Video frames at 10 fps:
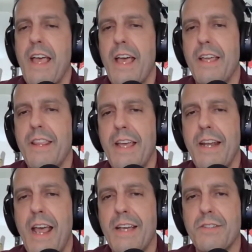And
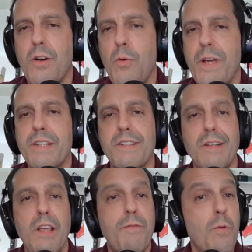then, as always,
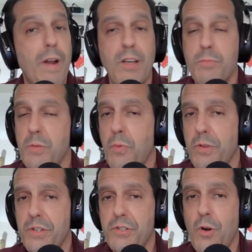if you want to help
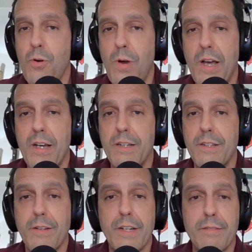support the show, uh,
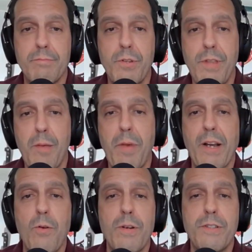you can do that by
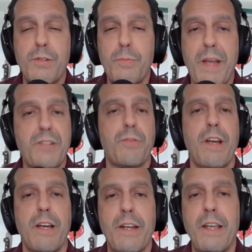going to
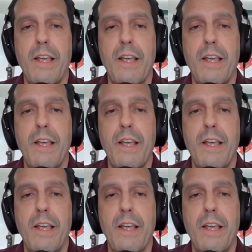Patreon